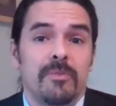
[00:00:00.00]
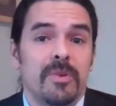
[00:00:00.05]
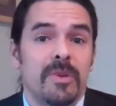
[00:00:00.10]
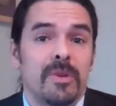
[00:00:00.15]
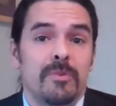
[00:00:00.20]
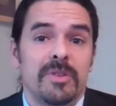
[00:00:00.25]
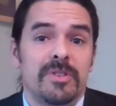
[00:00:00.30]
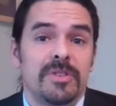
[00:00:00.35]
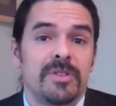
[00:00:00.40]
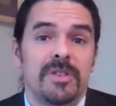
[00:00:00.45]

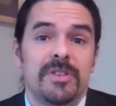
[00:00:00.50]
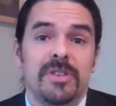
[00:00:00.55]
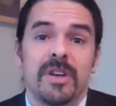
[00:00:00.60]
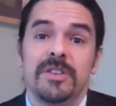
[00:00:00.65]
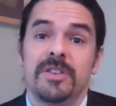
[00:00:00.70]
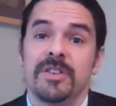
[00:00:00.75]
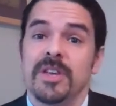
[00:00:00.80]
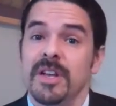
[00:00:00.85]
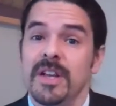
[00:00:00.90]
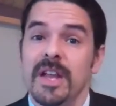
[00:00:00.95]
in which the
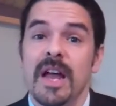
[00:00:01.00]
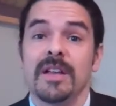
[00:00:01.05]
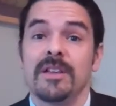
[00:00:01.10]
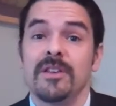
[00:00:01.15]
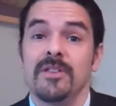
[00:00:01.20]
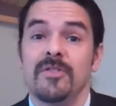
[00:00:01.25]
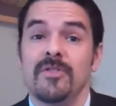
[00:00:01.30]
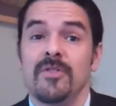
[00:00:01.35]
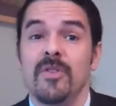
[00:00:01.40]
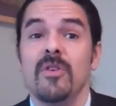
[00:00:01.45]
judge cannot
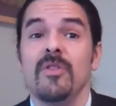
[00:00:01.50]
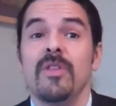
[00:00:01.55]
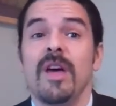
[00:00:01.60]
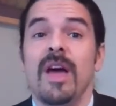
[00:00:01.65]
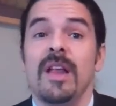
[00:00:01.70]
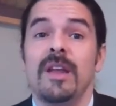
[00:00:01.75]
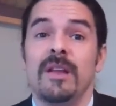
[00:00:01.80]
control that,